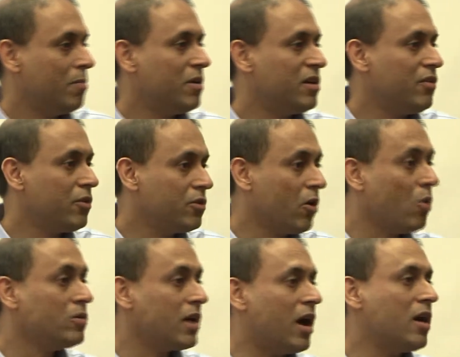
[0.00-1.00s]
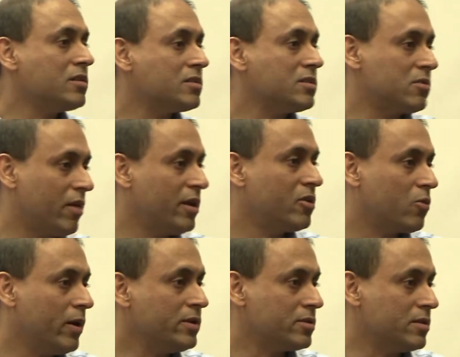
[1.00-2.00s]
But if you don't ask the right
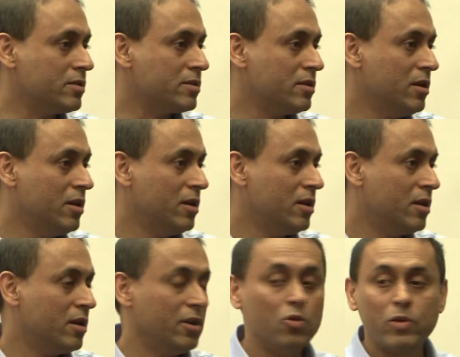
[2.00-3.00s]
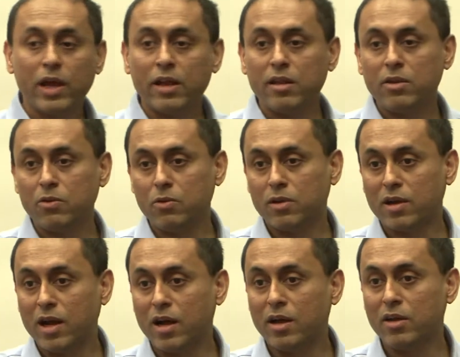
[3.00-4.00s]
questions, you get into the
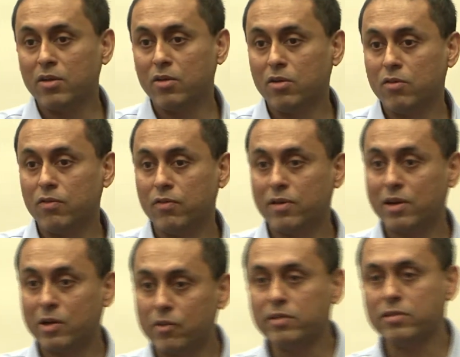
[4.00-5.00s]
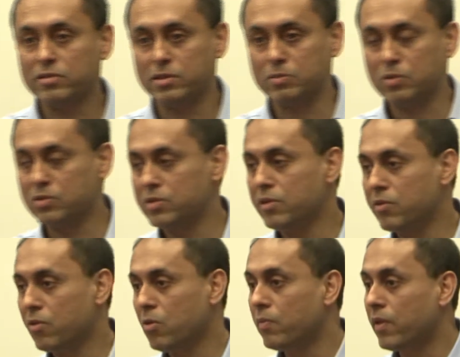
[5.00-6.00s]
kind of criticism or
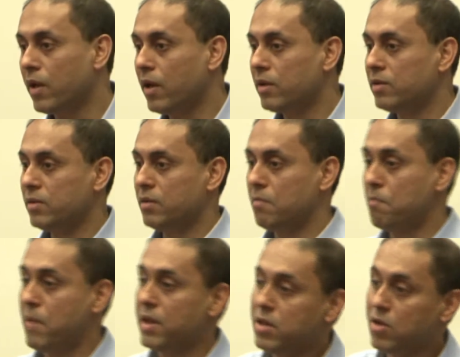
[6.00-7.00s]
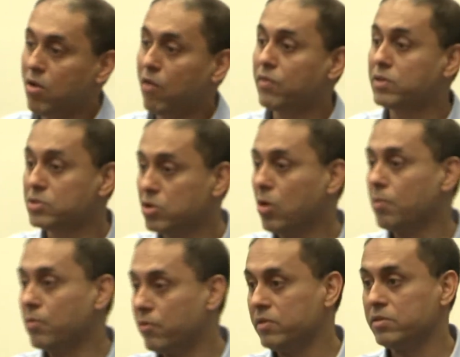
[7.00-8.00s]
syndrome that many of the
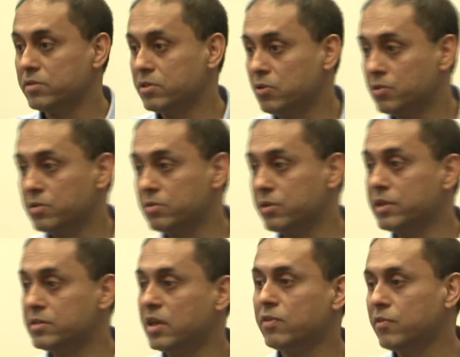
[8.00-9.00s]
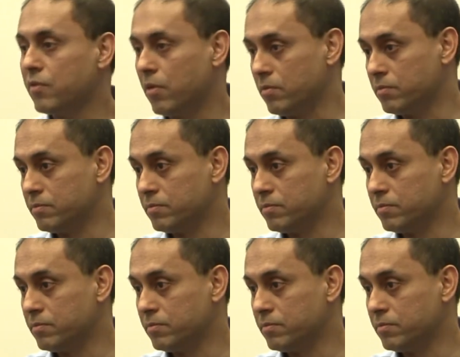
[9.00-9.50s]
top research institutions today suffer from.